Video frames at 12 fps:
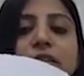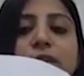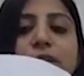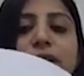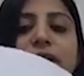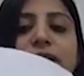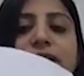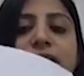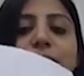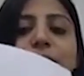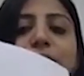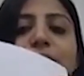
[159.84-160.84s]
So let's
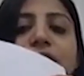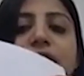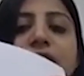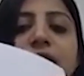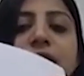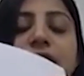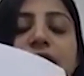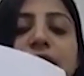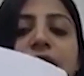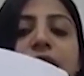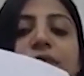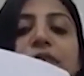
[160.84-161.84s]
see about this.
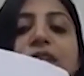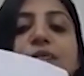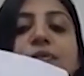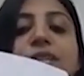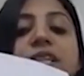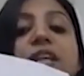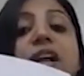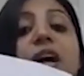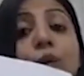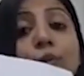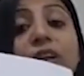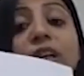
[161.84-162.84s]
And once we see
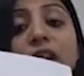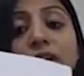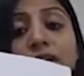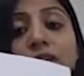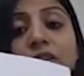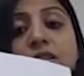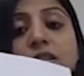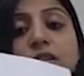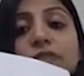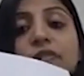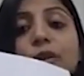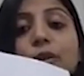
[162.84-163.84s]
how it occurs,
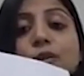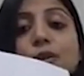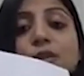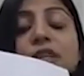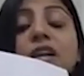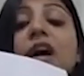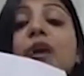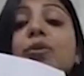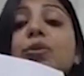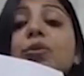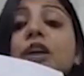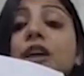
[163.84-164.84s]
we'll also see how
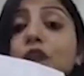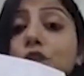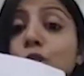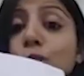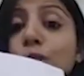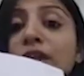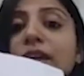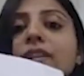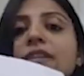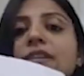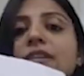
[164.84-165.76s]
to control that.